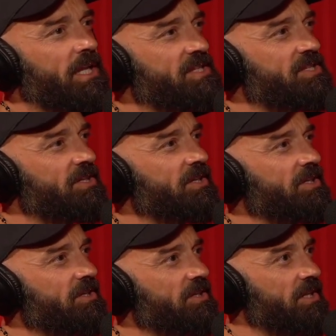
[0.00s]
let's
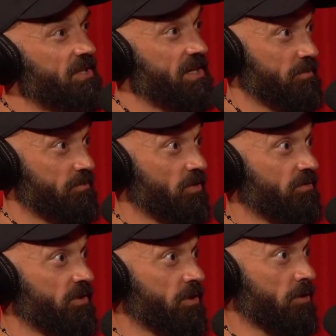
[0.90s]
think of
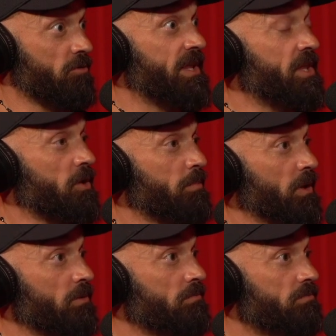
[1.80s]
the career that you
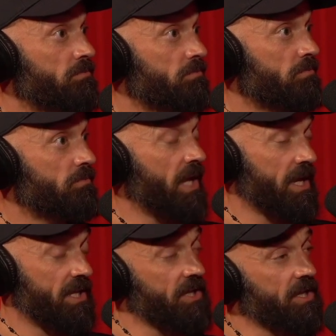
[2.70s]
built,
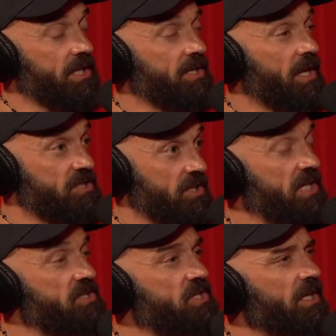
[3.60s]
in as a
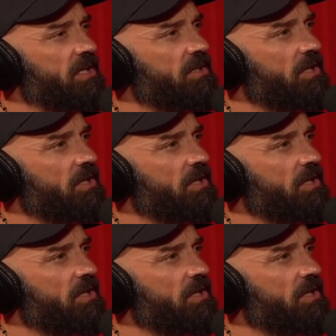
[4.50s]
DJ.